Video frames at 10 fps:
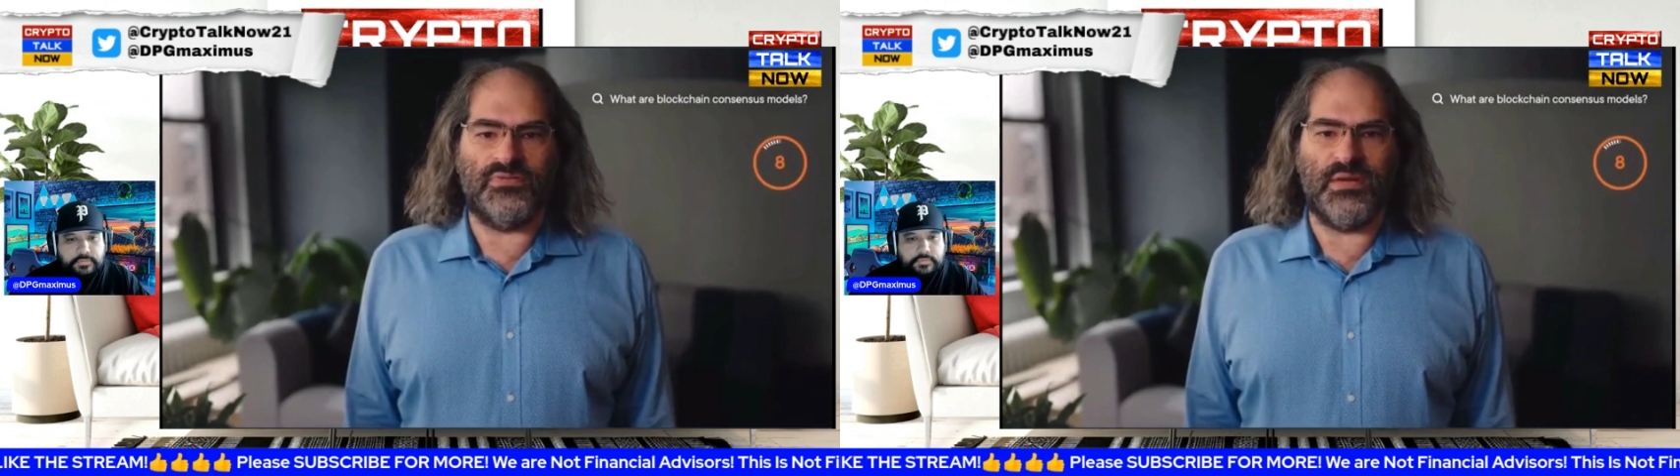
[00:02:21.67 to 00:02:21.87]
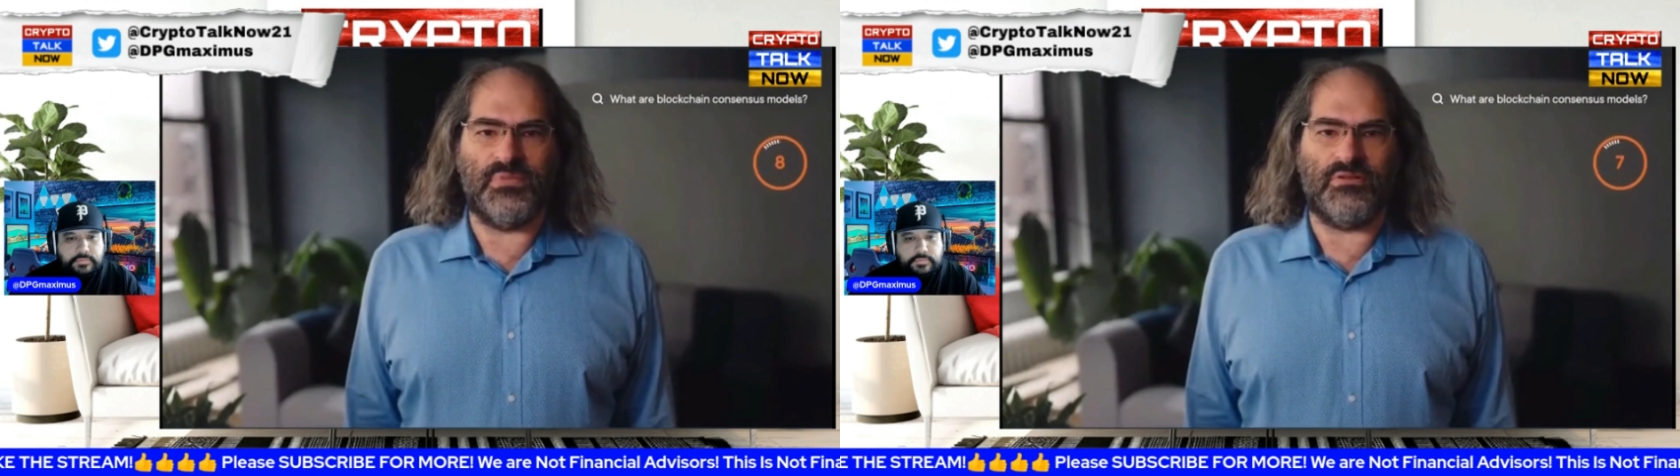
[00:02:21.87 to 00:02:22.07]

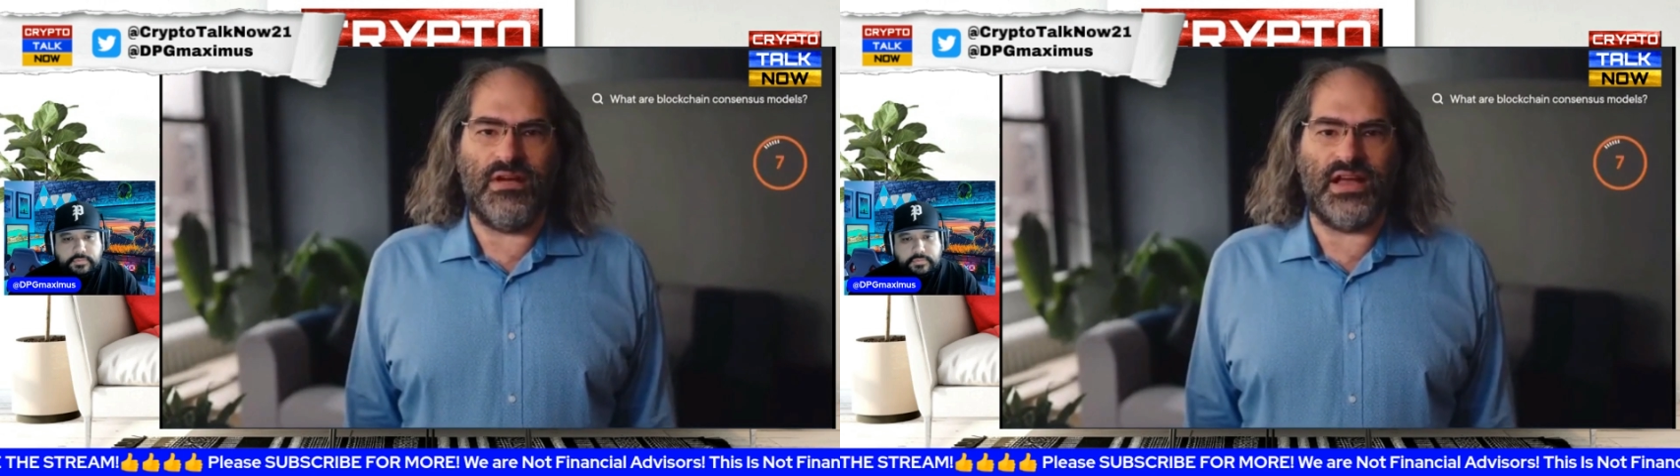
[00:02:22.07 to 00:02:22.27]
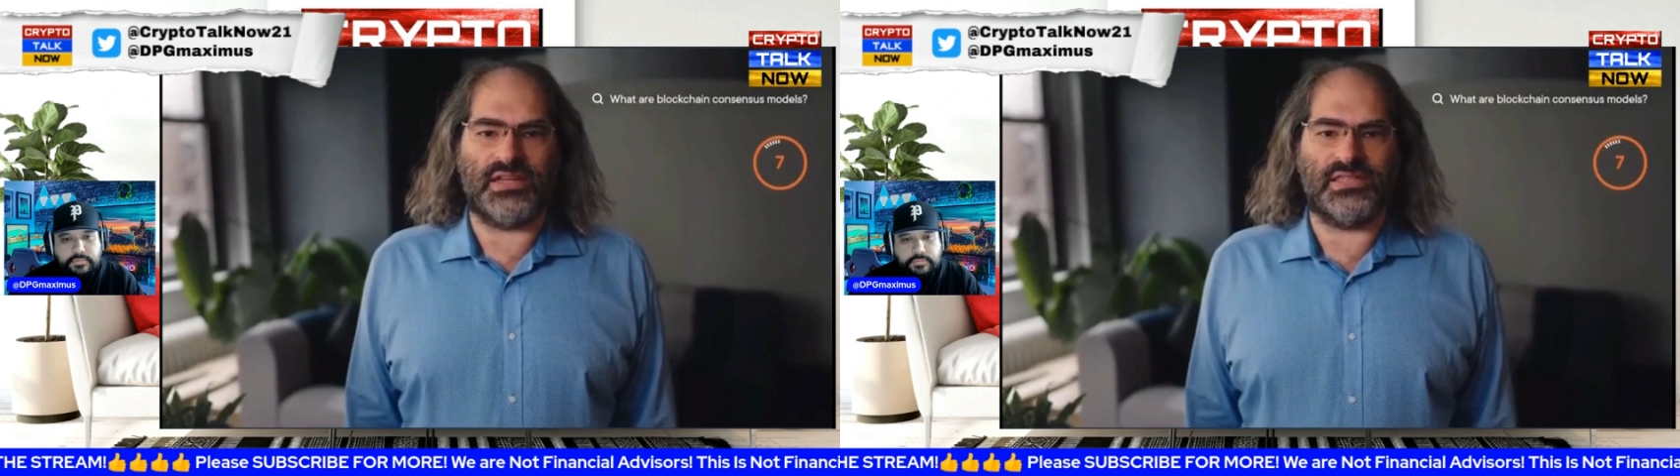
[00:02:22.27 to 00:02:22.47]
of
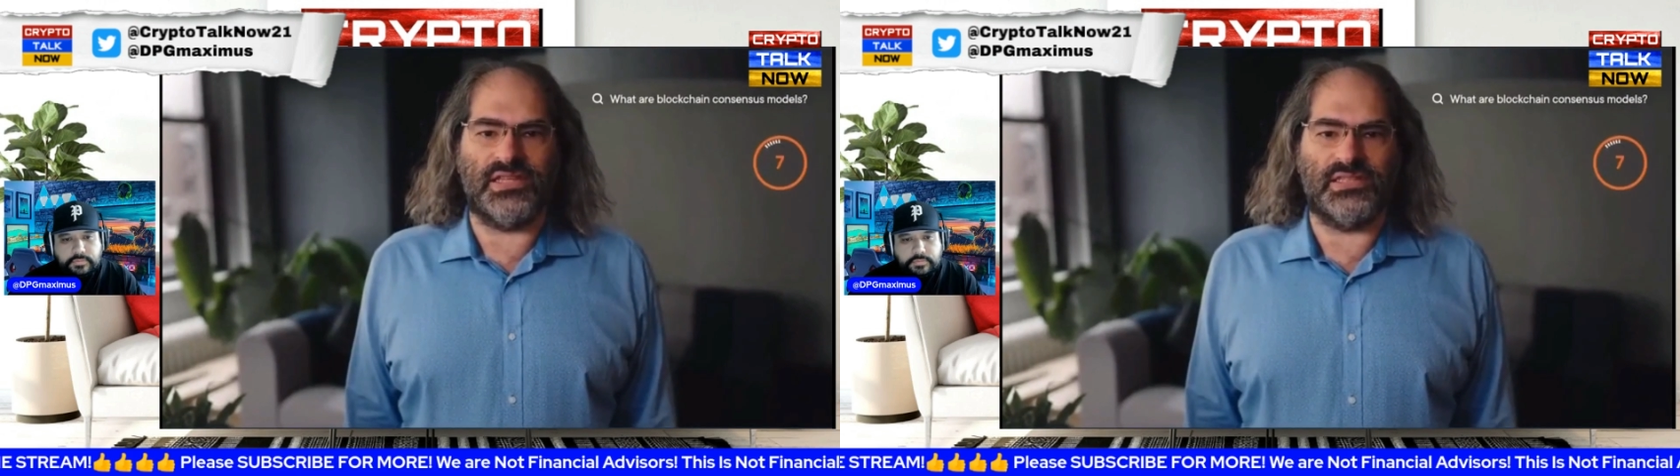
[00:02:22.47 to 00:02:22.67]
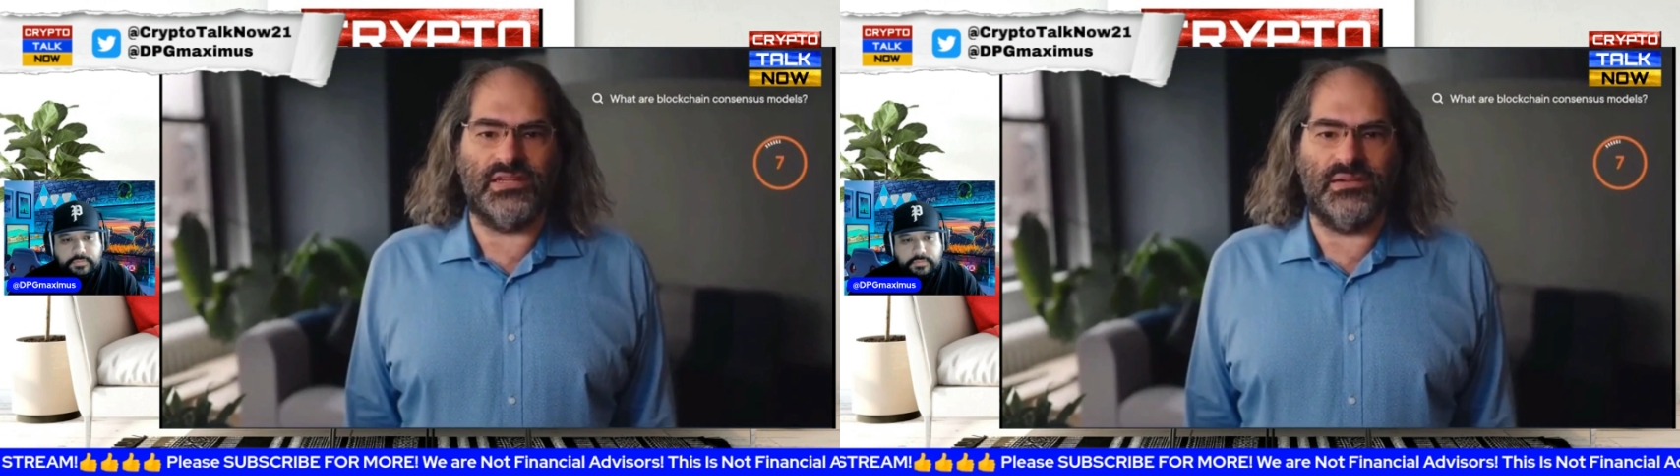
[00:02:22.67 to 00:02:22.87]
democratic
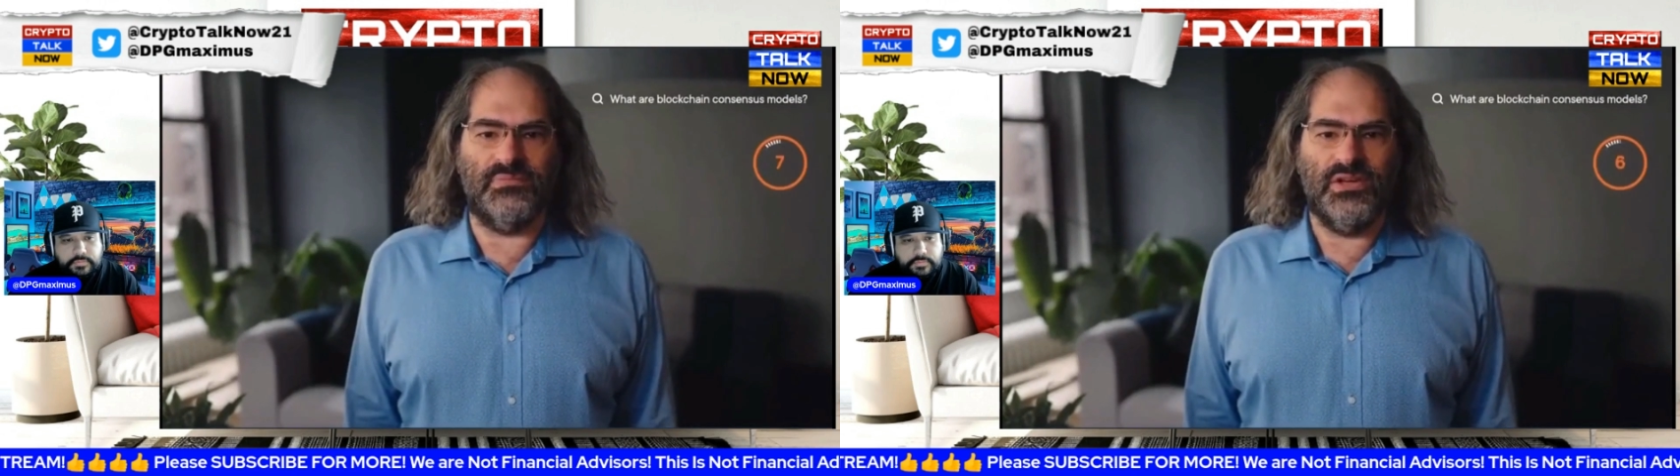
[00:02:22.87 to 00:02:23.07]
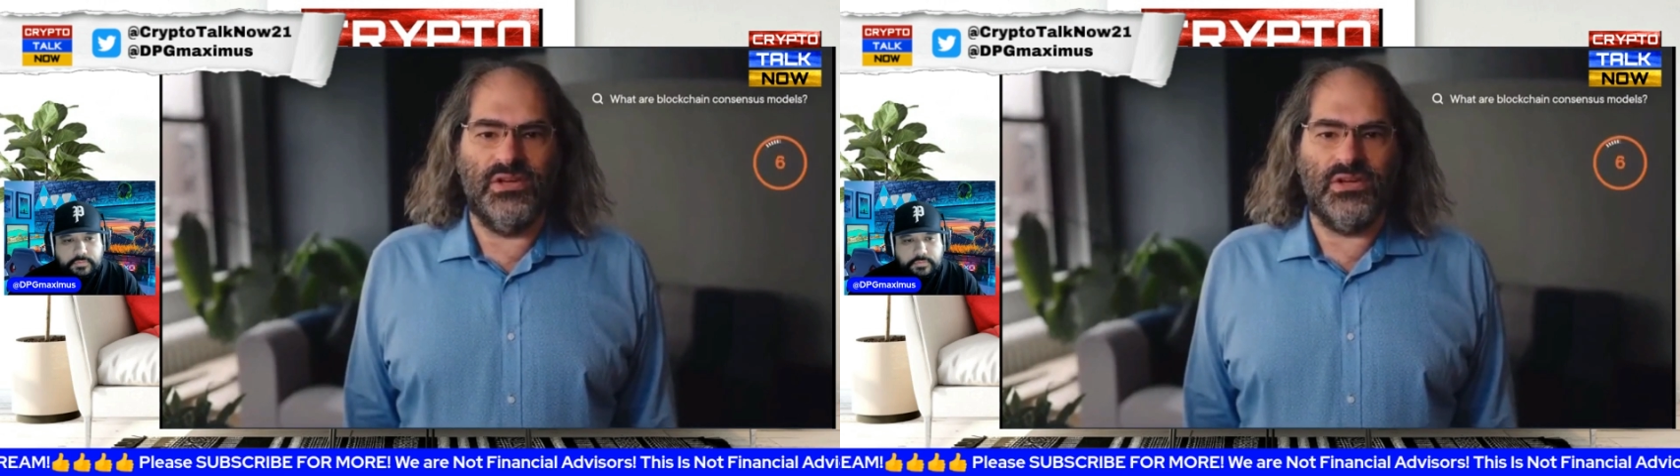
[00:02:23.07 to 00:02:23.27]
system